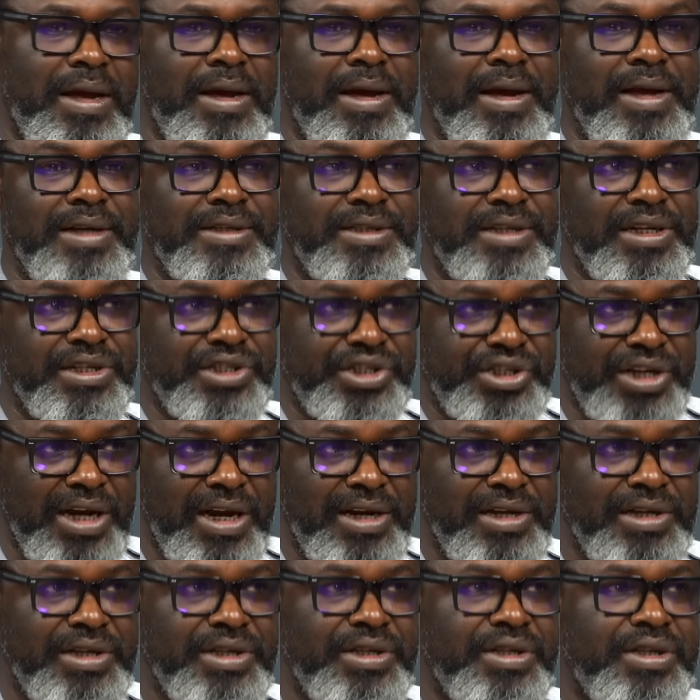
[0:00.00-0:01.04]

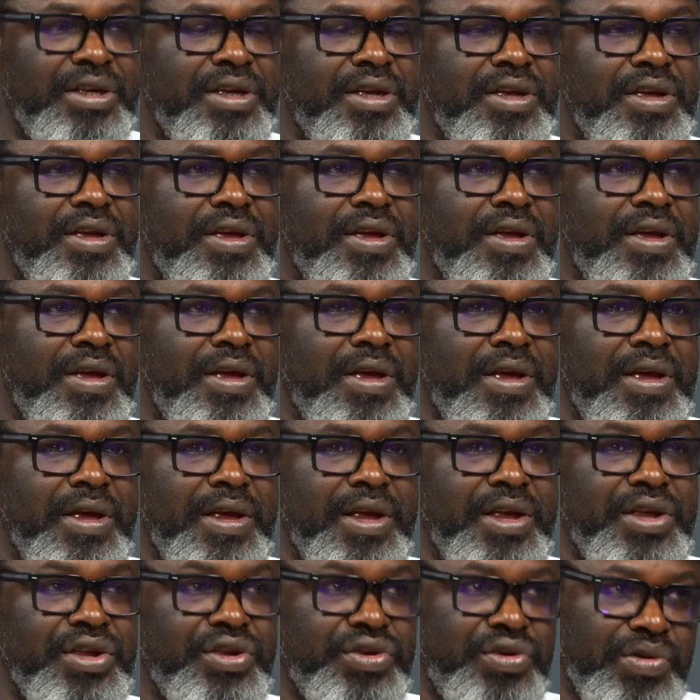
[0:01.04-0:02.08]
essentially
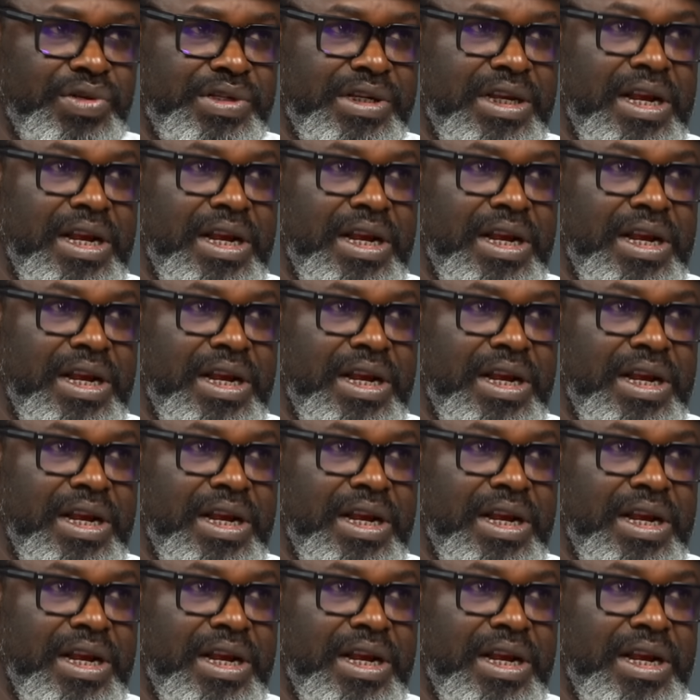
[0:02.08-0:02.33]
in using our